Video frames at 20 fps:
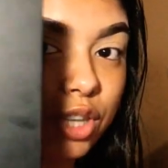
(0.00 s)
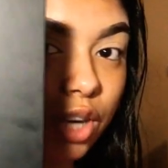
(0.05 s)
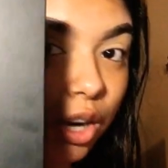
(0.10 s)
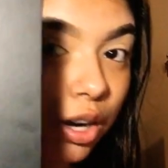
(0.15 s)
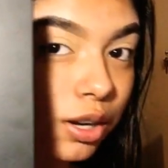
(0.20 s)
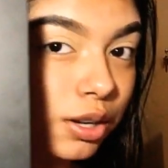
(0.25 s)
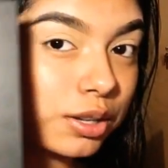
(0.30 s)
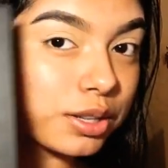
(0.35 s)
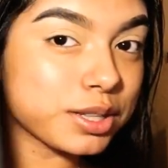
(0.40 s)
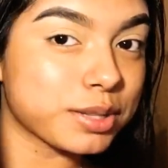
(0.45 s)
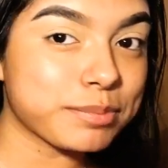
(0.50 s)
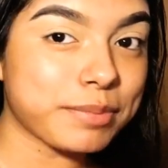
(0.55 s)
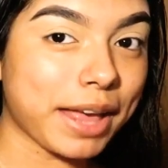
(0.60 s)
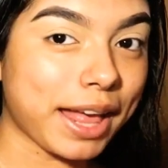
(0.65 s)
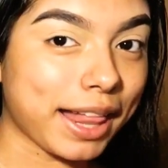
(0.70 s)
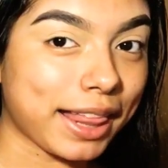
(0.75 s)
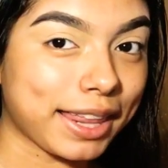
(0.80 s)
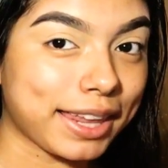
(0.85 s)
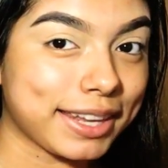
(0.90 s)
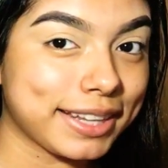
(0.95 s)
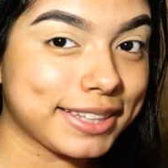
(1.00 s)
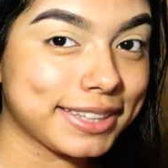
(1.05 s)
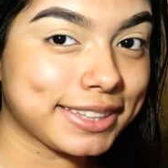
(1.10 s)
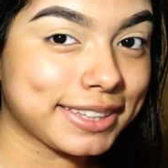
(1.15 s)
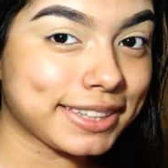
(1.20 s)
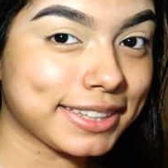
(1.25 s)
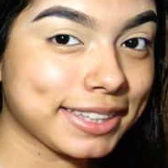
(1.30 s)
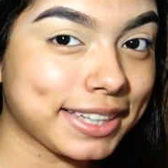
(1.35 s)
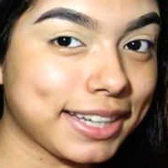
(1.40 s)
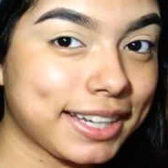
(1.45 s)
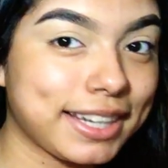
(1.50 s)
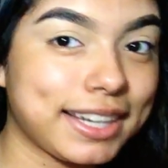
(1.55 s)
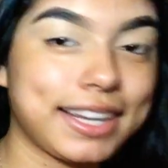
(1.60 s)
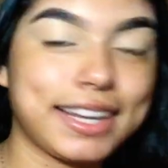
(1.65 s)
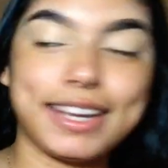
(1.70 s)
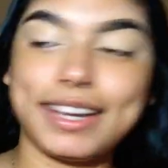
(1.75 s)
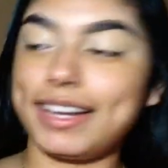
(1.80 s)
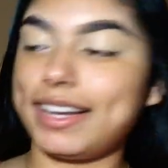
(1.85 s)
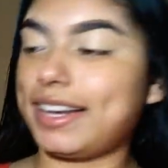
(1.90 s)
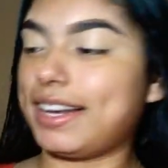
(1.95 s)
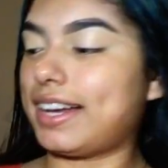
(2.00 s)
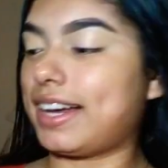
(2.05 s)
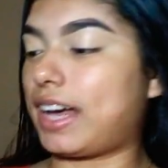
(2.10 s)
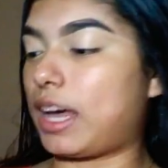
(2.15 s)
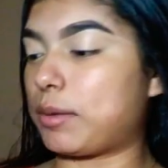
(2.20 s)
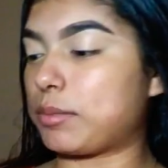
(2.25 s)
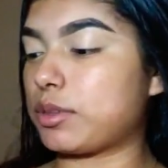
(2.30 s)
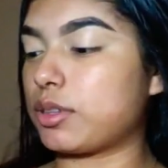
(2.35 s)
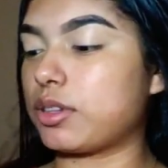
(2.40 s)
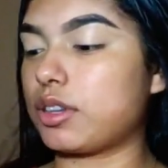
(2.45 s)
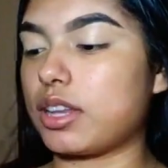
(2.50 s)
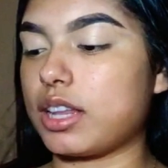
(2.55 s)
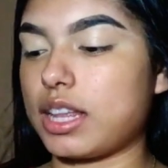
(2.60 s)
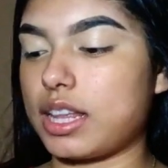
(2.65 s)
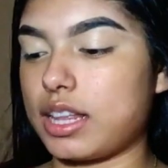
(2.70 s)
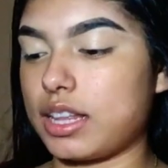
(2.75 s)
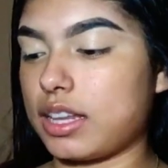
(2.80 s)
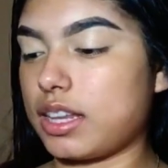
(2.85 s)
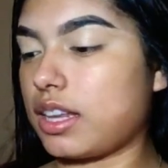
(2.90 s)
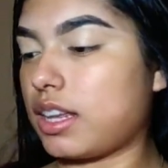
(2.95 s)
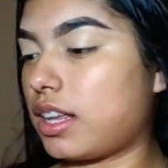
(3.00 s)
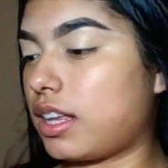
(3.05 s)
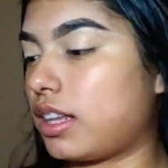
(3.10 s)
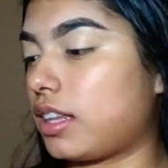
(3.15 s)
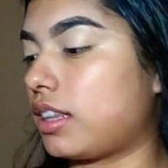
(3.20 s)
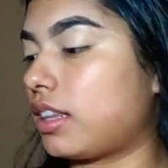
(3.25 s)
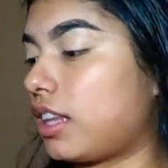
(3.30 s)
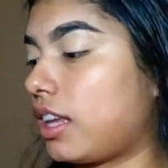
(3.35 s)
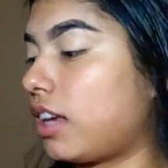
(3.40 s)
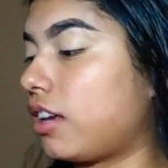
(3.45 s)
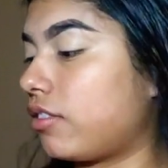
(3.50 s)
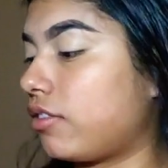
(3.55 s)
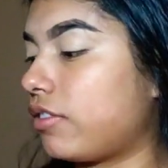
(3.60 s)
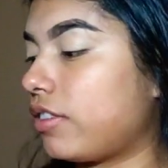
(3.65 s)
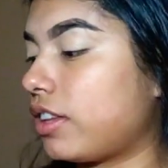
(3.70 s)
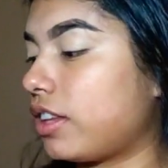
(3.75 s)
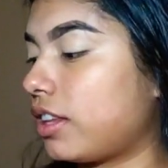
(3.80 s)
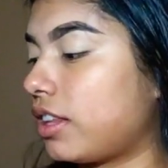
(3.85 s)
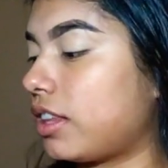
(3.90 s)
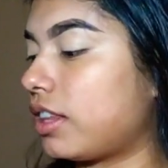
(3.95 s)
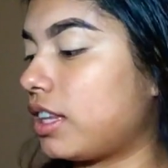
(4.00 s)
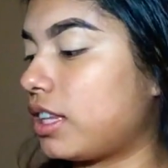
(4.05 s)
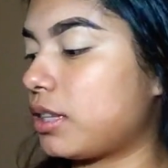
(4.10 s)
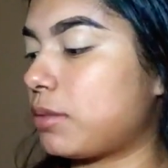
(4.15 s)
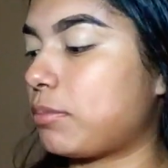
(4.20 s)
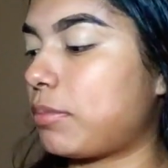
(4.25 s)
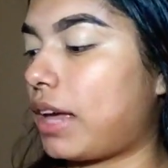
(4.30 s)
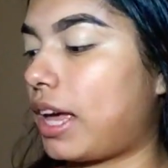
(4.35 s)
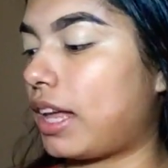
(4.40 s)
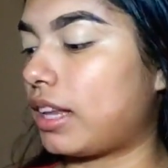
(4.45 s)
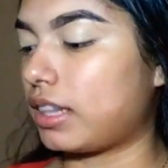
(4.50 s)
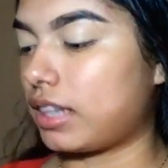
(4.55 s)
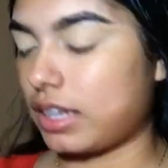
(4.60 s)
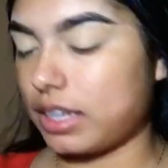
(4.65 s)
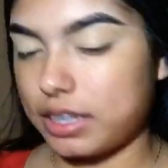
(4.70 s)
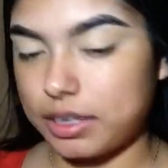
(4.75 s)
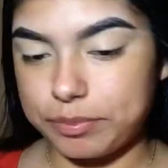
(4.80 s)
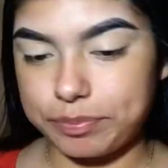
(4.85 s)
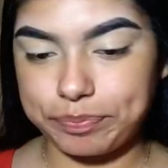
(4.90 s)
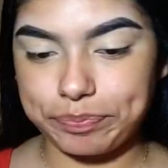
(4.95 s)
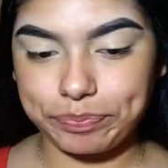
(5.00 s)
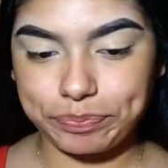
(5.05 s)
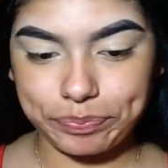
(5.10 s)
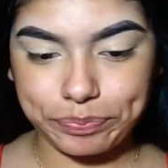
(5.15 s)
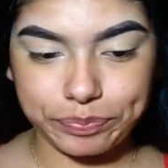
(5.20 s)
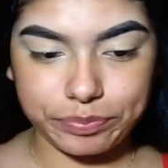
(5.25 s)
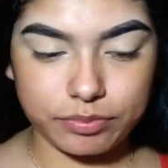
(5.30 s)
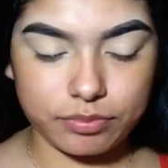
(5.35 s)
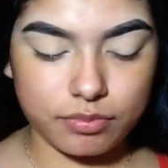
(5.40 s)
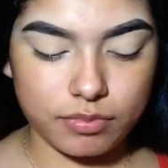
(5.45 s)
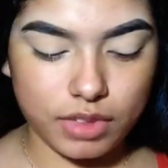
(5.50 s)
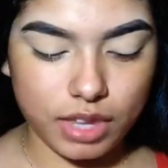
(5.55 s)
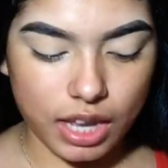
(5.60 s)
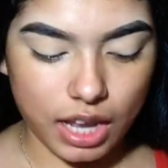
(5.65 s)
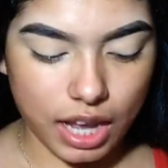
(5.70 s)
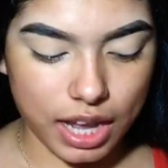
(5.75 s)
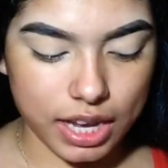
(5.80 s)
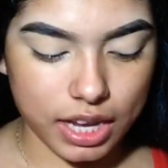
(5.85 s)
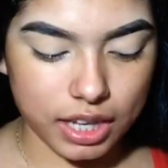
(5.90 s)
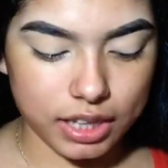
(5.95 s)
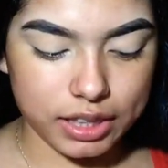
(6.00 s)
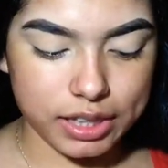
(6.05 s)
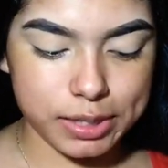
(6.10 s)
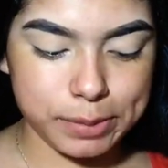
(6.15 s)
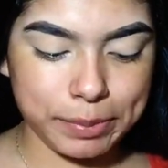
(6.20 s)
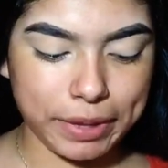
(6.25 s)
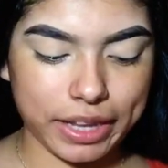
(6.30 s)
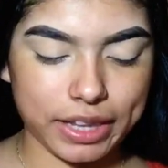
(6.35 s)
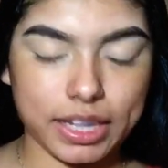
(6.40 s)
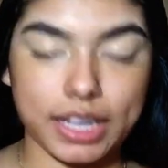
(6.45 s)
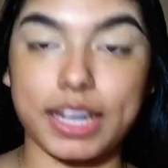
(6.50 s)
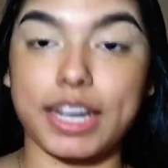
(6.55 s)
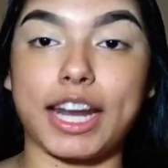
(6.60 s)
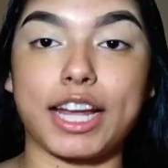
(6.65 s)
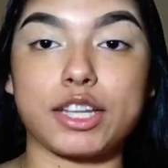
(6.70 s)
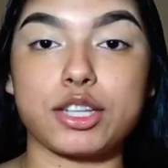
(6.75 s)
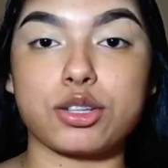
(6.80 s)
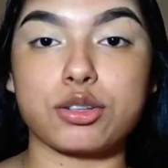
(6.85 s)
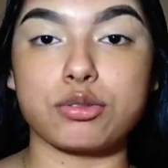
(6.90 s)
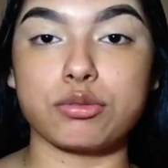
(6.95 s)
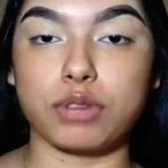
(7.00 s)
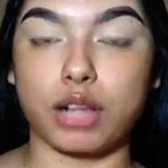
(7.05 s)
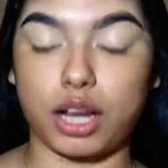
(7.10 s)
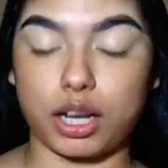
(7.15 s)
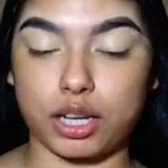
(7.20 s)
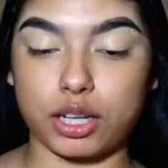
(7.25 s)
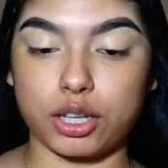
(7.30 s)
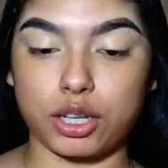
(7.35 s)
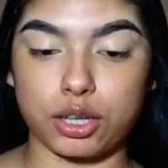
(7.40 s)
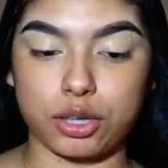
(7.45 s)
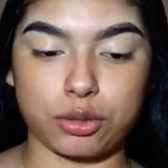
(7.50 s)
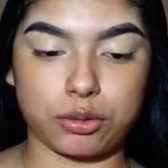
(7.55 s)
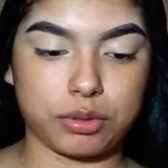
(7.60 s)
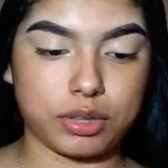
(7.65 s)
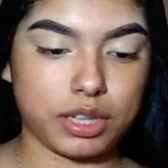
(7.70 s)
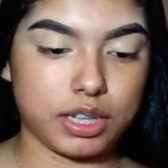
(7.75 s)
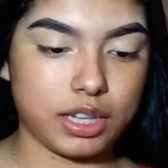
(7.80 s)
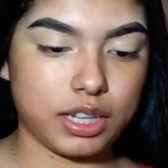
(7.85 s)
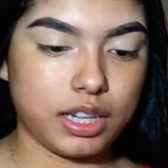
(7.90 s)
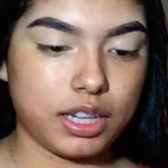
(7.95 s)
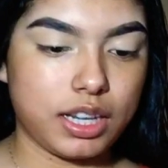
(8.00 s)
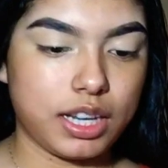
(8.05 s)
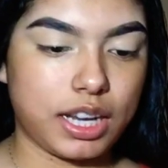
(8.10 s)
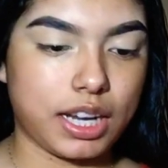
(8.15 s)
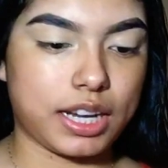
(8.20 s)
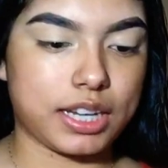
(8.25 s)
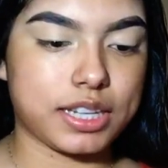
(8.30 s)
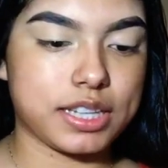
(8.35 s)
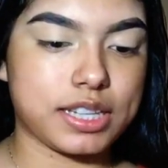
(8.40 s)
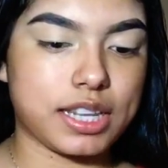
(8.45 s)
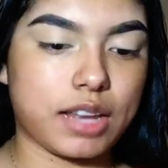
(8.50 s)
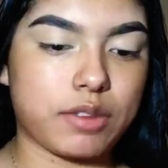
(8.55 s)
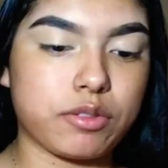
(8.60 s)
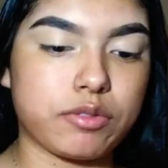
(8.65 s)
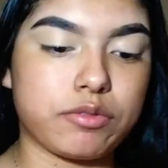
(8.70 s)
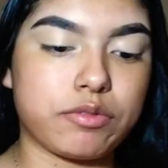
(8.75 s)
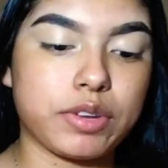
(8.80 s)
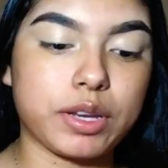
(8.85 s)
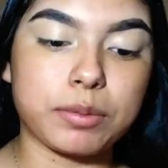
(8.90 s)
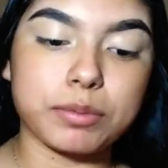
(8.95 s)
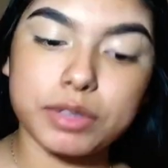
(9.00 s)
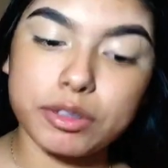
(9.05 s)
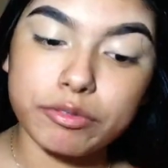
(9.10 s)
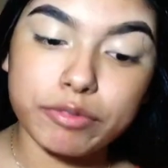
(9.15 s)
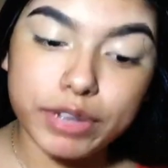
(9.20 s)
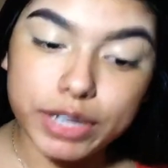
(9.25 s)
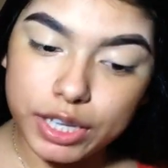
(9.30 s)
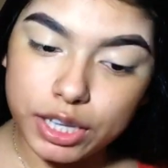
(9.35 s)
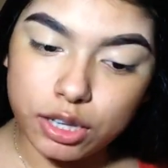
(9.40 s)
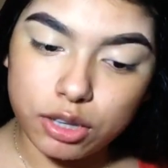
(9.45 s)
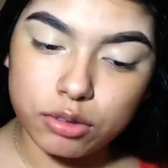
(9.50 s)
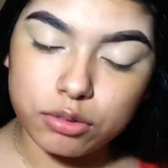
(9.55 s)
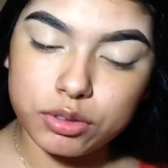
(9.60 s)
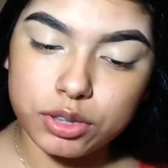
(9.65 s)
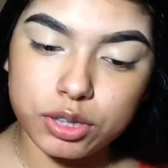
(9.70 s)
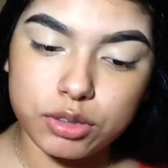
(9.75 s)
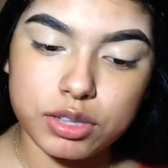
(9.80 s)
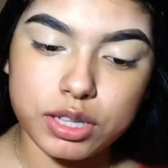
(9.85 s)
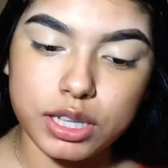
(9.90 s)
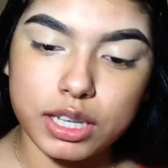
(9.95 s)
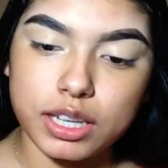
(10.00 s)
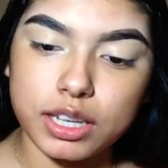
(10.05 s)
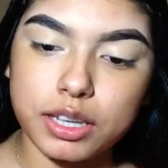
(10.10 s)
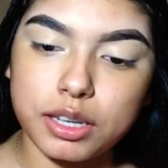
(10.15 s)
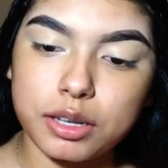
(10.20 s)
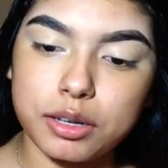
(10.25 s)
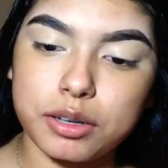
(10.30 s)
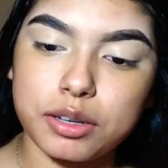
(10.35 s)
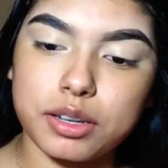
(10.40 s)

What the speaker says: Charles palette. Absolutely love this palette. I got this palette not too long ago. I just haven't filmed a video using it.